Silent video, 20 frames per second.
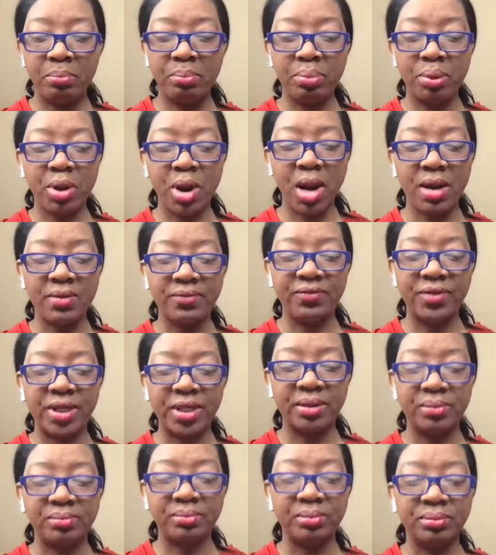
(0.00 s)

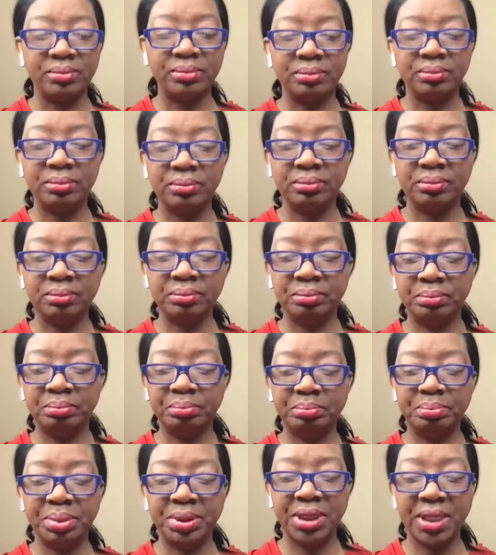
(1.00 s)
profit
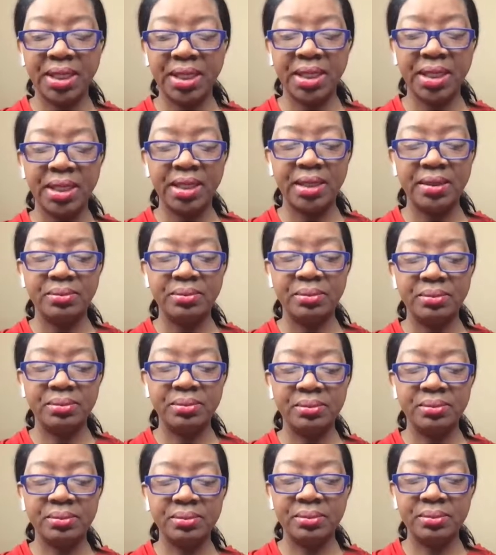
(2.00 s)
plan
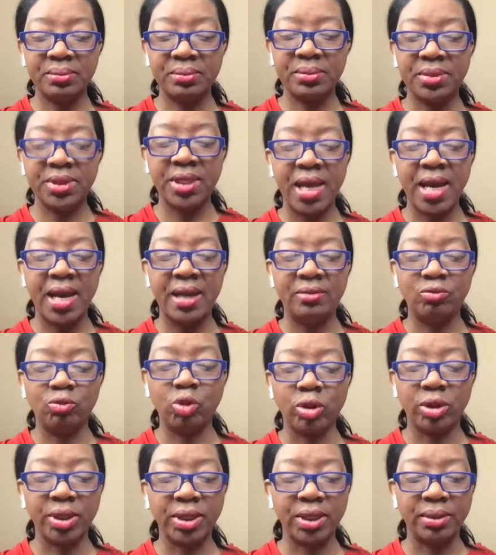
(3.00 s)
not
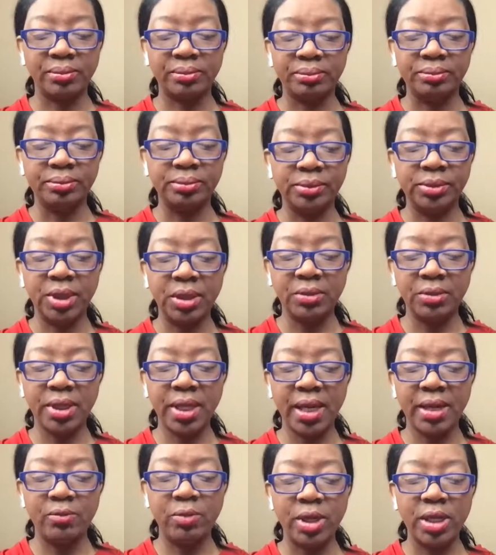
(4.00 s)
working?
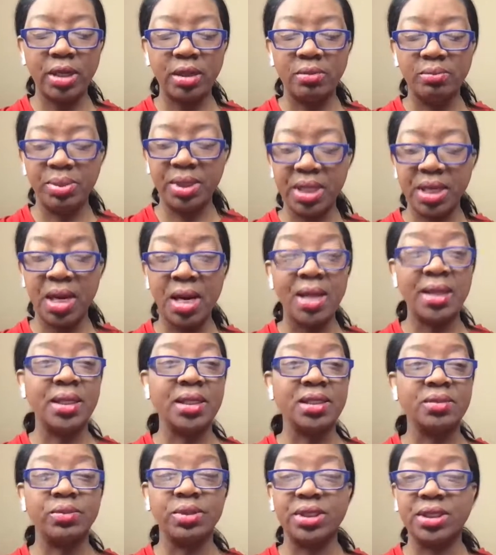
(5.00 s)
Okay, we're going to be
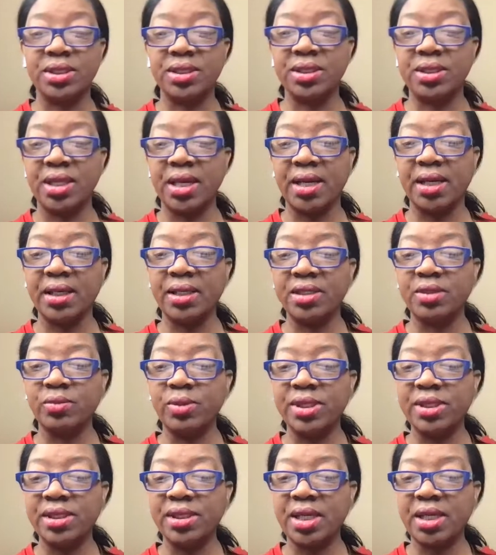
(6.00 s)
honest with this thing because
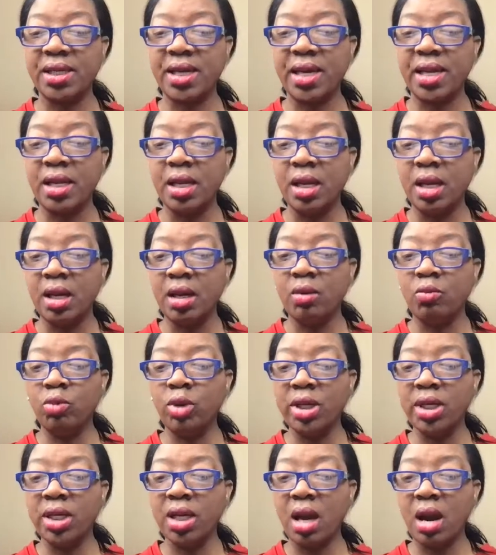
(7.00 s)
we say that
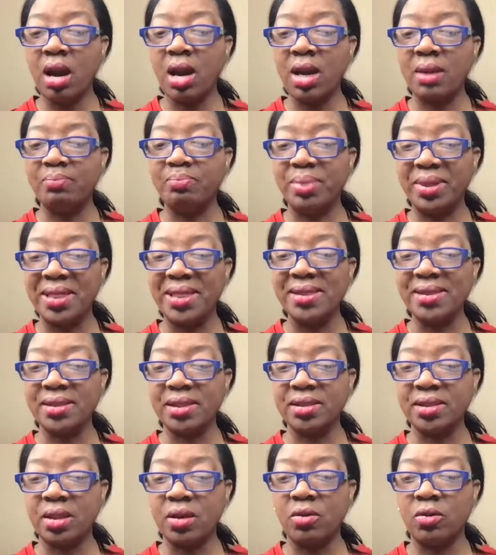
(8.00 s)
we are
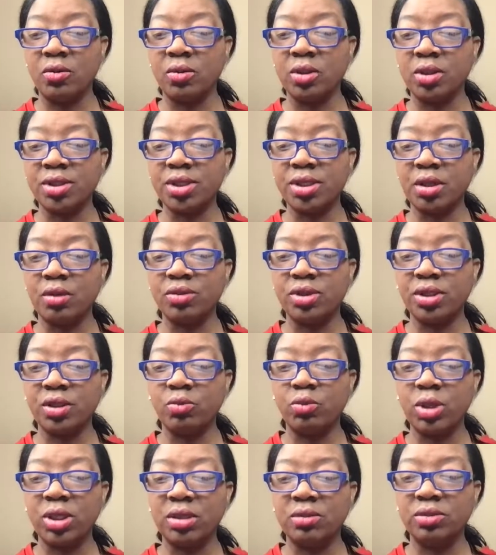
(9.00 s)
business owners. So
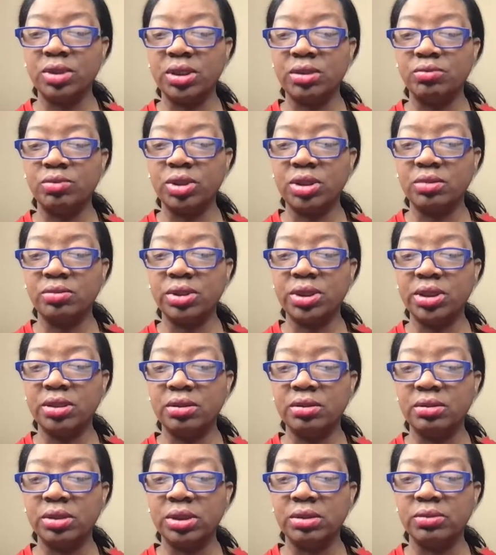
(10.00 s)
what are we
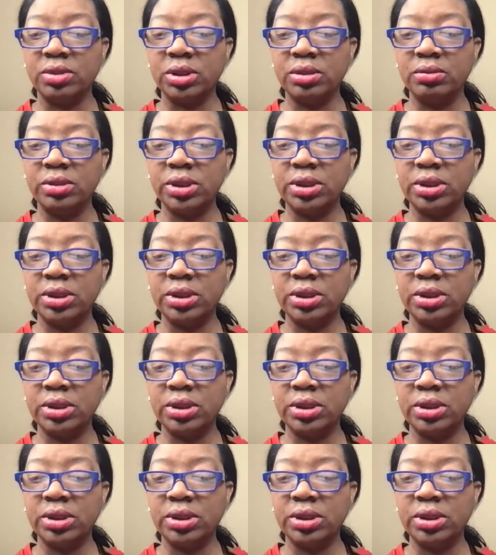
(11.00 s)
doing? What are we